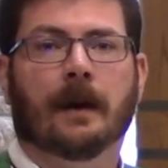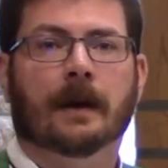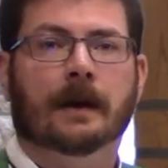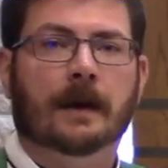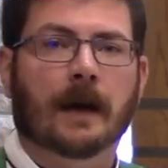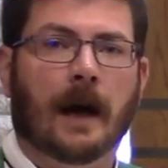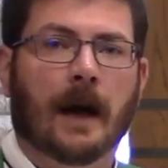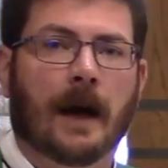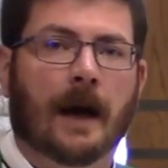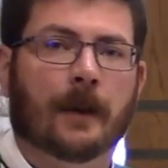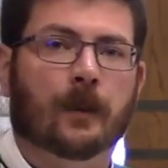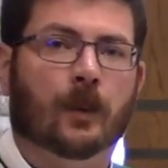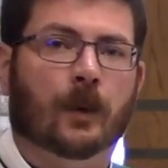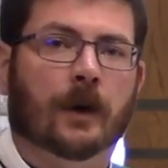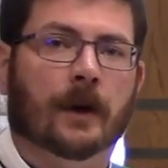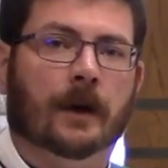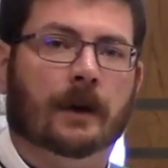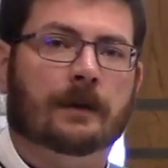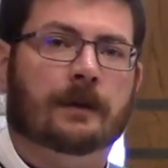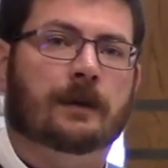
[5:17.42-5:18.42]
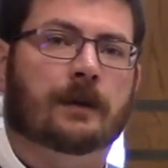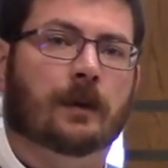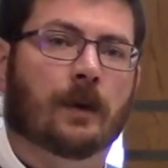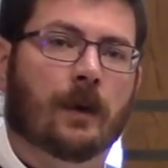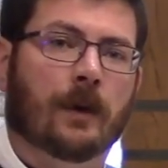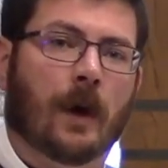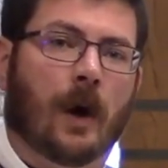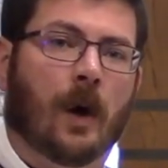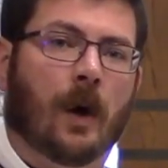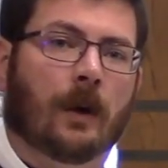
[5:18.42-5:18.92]
God works
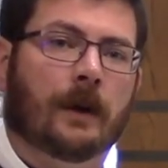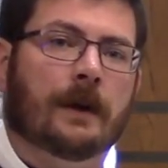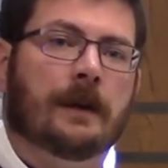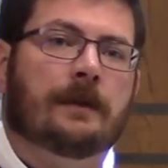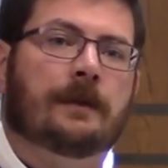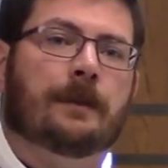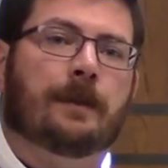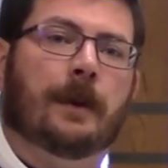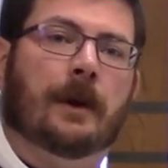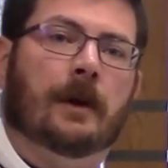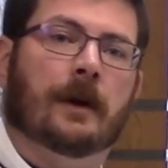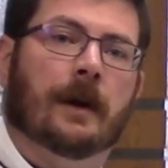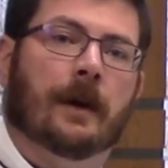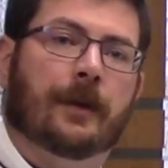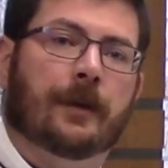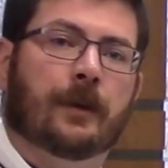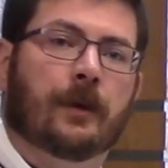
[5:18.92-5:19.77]
through the Holy Spirit,